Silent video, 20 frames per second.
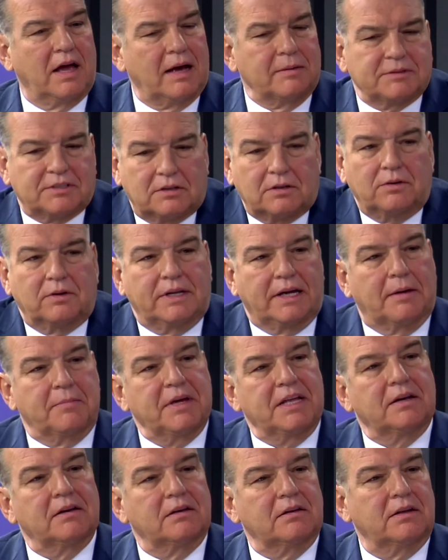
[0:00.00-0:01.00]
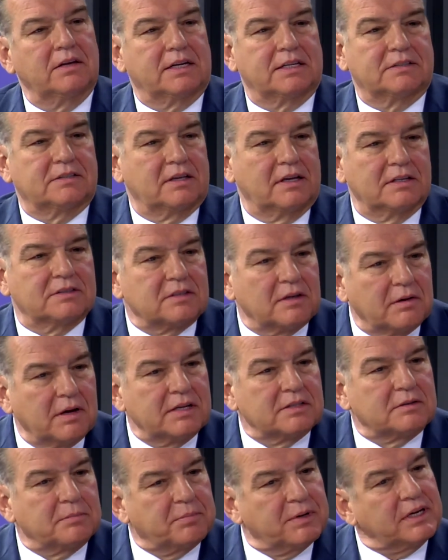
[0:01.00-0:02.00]
Absolutely. I mean, look, it's
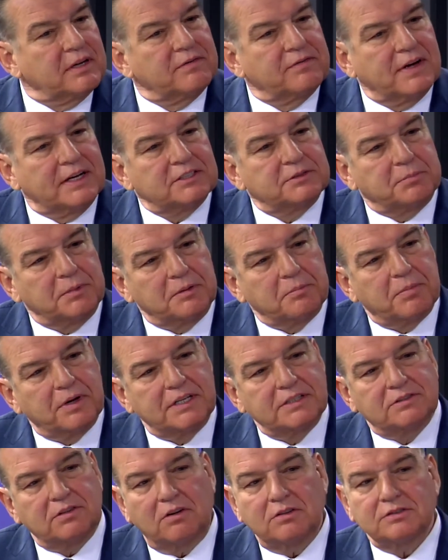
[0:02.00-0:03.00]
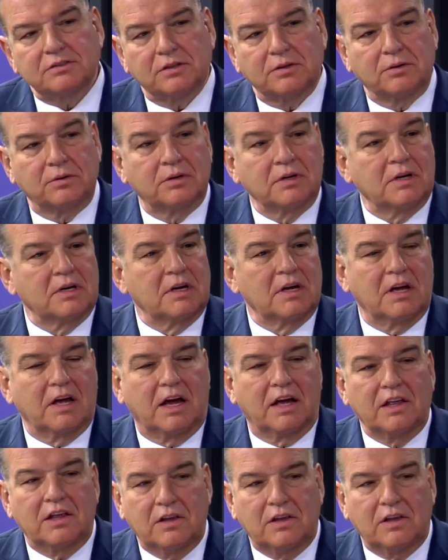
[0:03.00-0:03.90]
a big investment, but it's also a